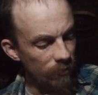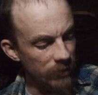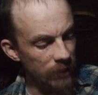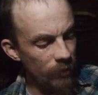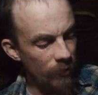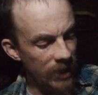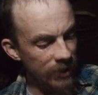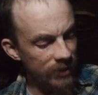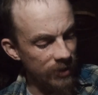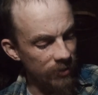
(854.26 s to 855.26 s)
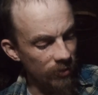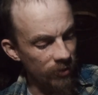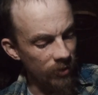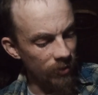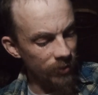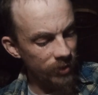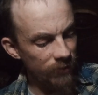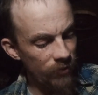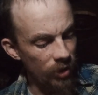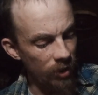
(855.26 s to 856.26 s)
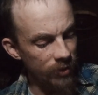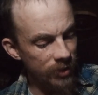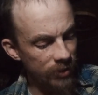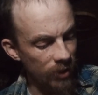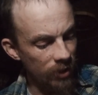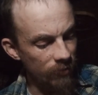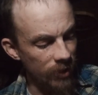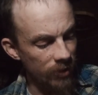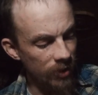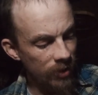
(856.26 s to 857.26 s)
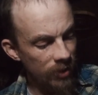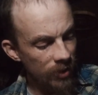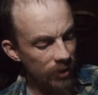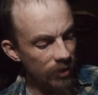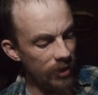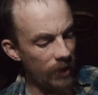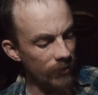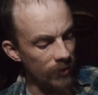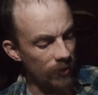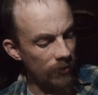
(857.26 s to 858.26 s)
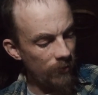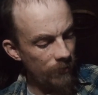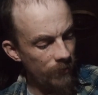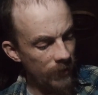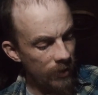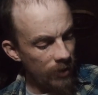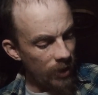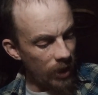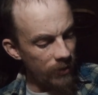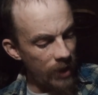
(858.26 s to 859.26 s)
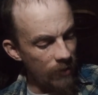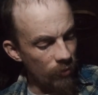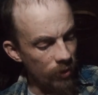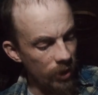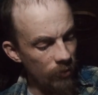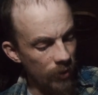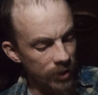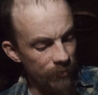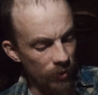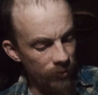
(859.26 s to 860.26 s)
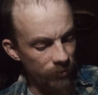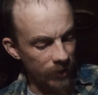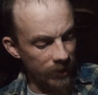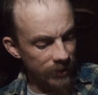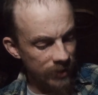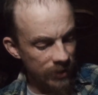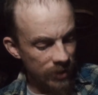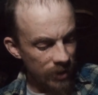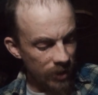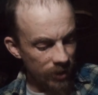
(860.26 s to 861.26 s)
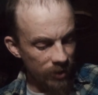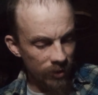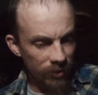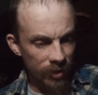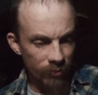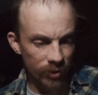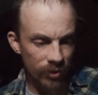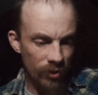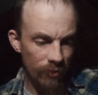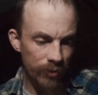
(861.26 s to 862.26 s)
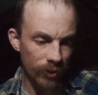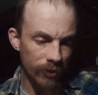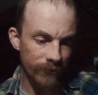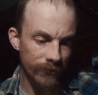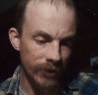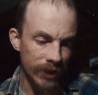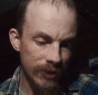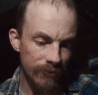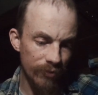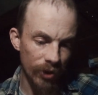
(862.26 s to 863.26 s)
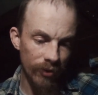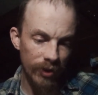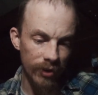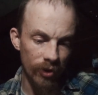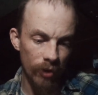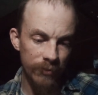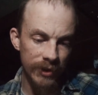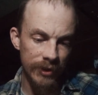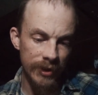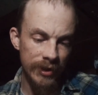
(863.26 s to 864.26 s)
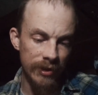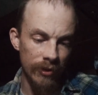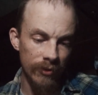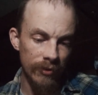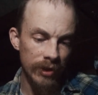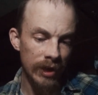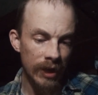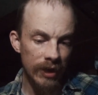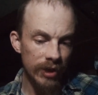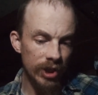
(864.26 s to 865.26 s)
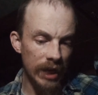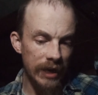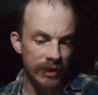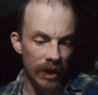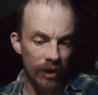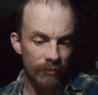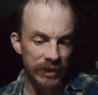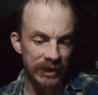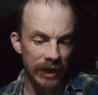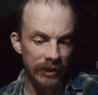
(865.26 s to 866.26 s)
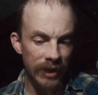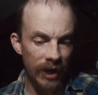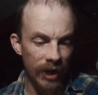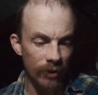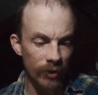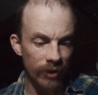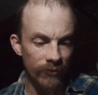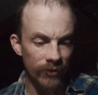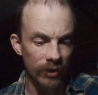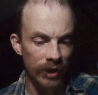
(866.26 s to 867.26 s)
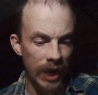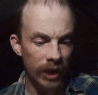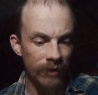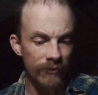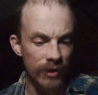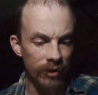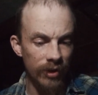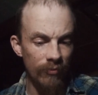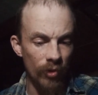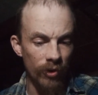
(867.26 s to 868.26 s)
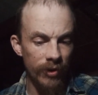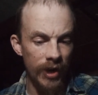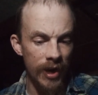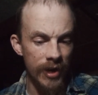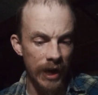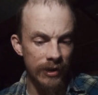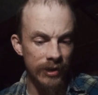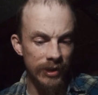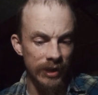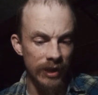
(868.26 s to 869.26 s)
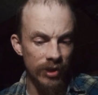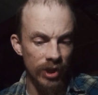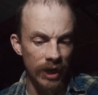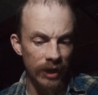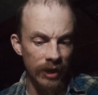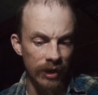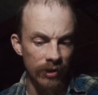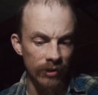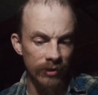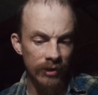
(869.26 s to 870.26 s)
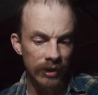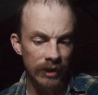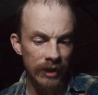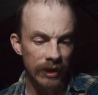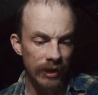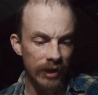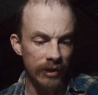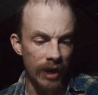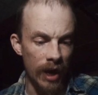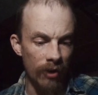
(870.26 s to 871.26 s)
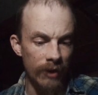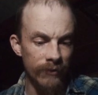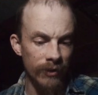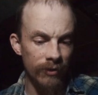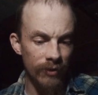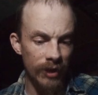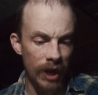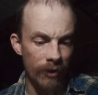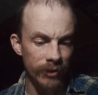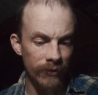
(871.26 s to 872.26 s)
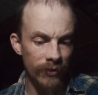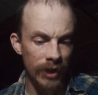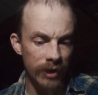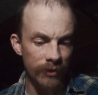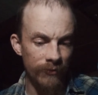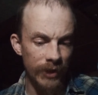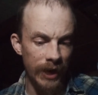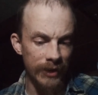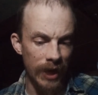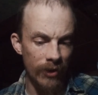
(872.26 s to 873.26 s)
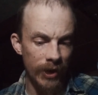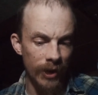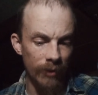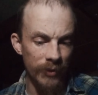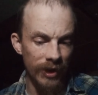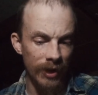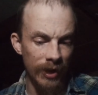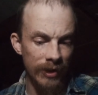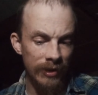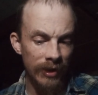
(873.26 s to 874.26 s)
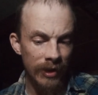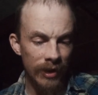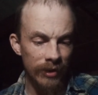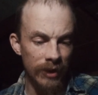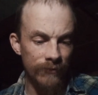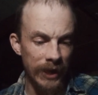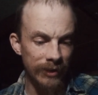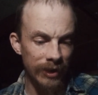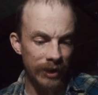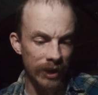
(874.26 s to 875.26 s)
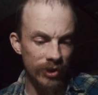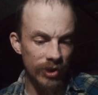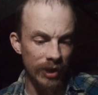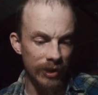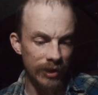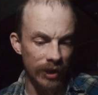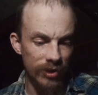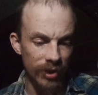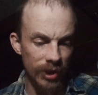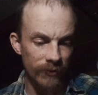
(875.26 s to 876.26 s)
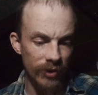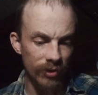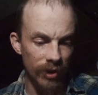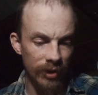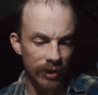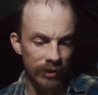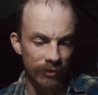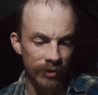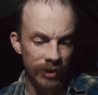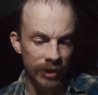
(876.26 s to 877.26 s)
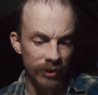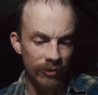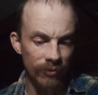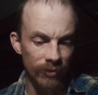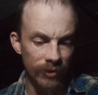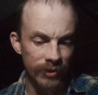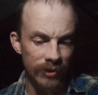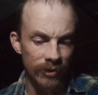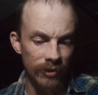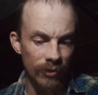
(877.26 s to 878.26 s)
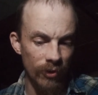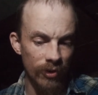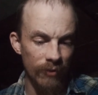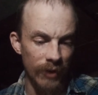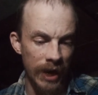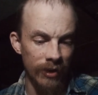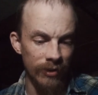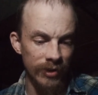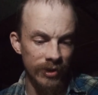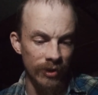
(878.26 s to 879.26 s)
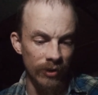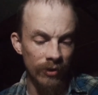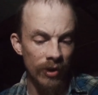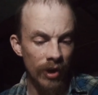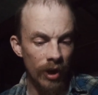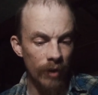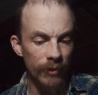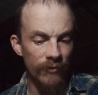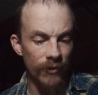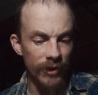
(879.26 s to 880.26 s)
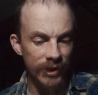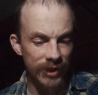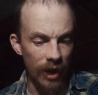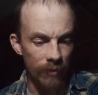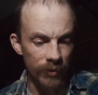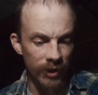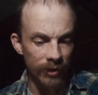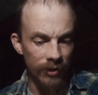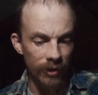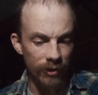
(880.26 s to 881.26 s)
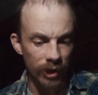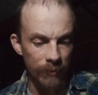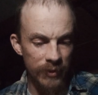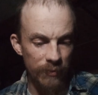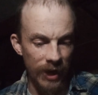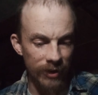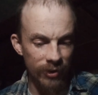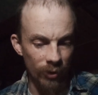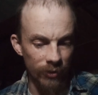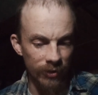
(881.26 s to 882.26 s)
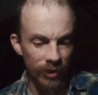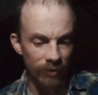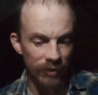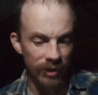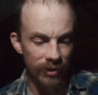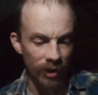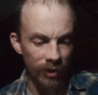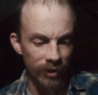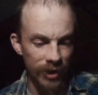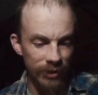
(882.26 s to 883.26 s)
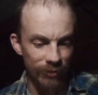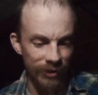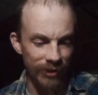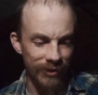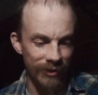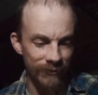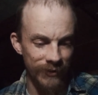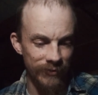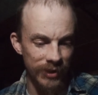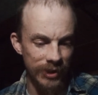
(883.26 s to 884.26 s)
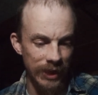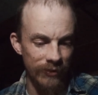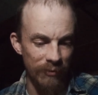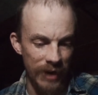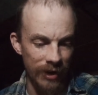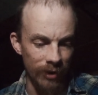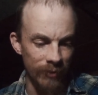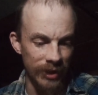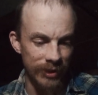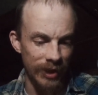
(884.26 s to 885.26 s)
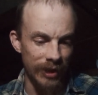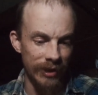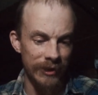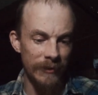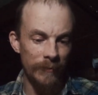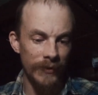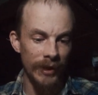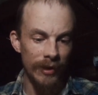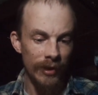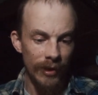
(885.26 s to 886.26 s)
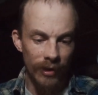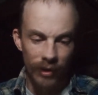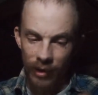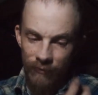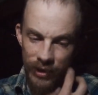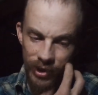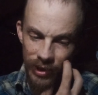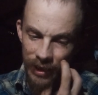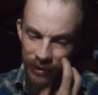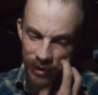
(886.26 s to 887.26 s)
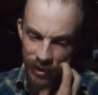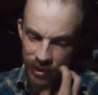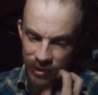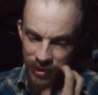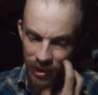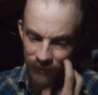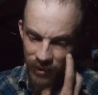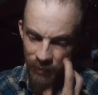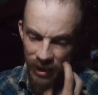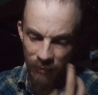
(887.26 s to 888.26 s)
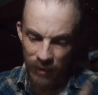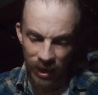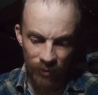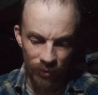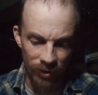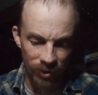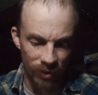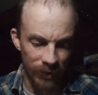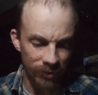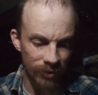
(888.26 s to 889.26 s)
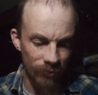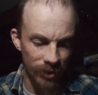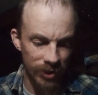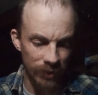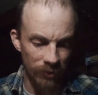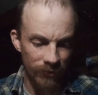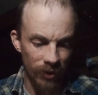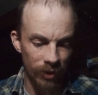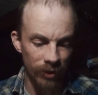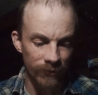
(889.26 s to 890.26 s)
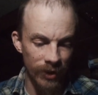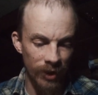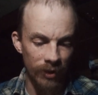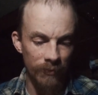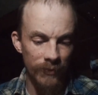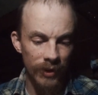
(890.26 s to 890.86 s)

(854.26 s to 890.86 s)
Maybe Manson or the ghost of Charlie Starkweather. You never know. And that warning works both ways. Here there were two poor freaks, broke and hopelessly stoned, shot down beside the highway for a lack of nothing more than a 90 cent jack handle. And now, after three hours of trying to flag down a helping hand, they finally catch the attention of a drunken lunatic who rolls a good quarter mile or so before stopping and then creeps back toward them in the darkness with the 357 Magnum in his hand. A vision like this is enough to make a man wonder about the wisdom of calling for help.